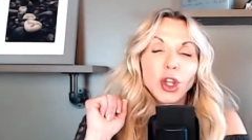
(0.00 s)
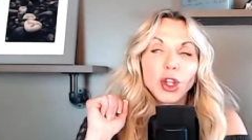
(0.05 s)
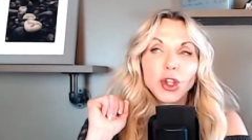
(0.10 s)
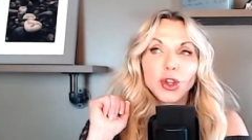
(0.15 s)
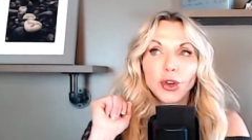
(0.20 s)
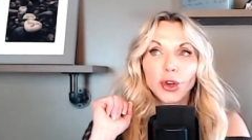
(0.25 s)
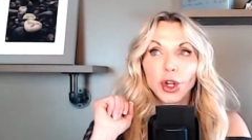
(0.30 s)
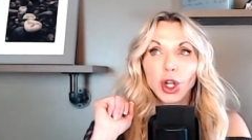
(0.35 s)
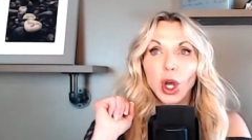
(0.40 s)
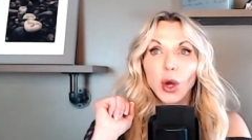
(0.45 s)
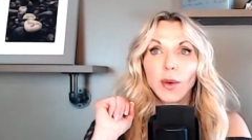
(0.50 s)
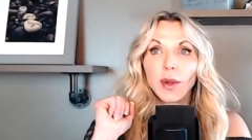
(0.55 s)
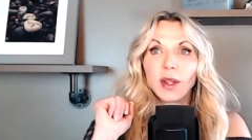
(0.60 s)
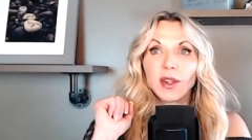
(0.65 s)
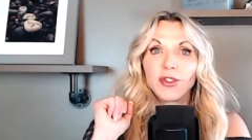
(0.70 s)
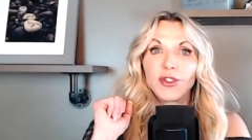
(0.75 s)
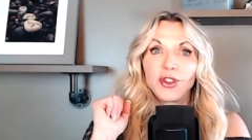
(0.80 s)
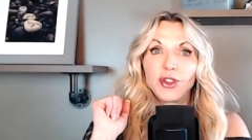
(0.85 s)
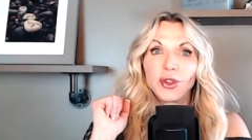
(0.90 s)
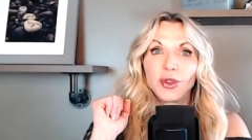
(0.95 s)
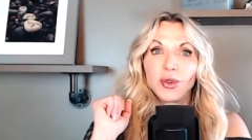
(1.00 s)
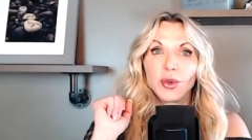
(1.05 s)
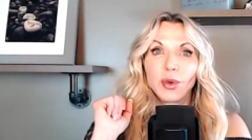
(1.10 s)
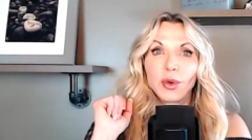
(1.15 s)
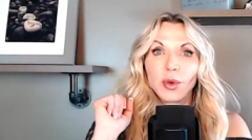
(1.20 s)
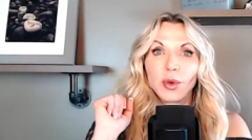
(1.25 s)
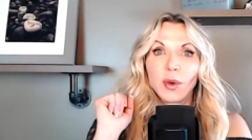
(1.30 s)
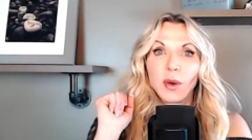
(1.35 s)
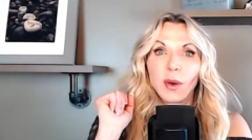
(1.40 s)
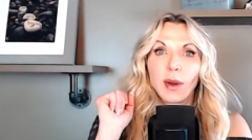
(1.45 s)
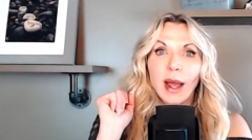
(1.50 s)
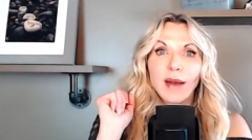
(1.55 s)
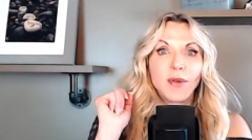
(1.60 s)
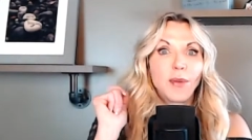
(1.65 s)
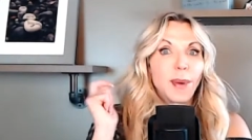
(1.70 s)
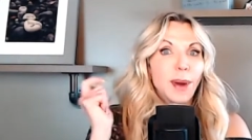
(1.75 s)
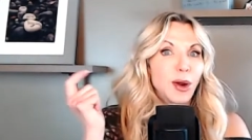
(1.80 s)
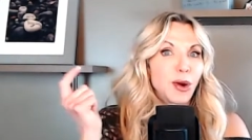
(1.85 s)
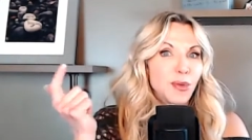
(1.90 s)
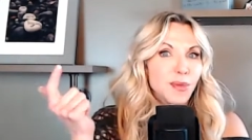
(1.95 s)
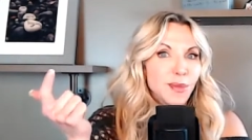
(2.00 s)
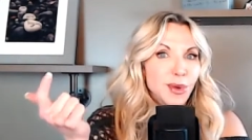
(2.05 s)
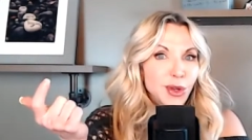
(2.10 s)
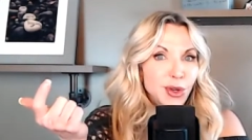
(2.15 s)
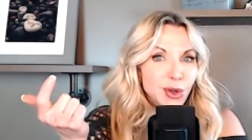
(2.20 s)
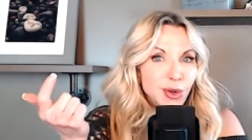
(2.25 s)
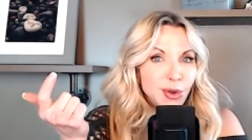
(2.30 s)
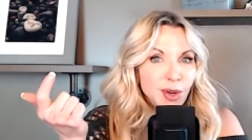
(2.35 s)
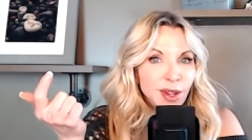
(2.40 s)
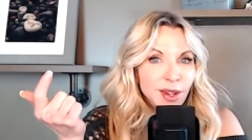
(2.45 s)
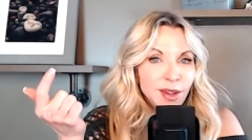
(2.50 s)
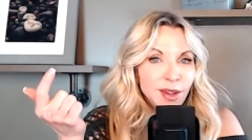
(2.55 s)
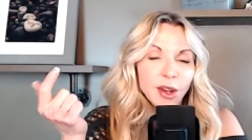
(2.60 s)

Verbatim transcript: You're going to have a better mood.